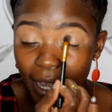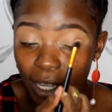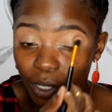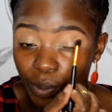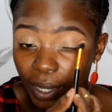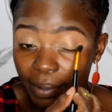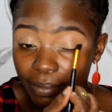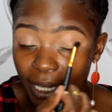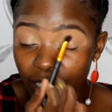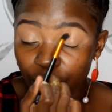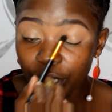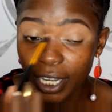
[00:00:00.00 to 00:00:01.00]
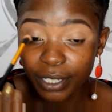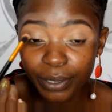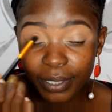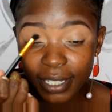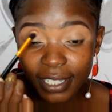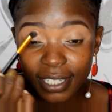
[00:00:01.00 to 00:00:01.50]
you can blend your
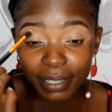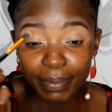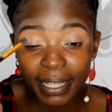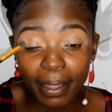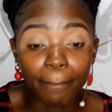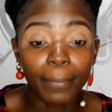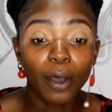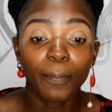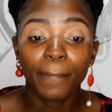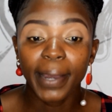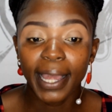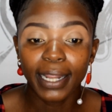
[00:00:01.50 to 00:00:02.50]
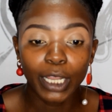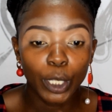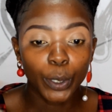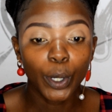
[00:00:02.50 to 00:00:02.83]
shadows and just make them pop and look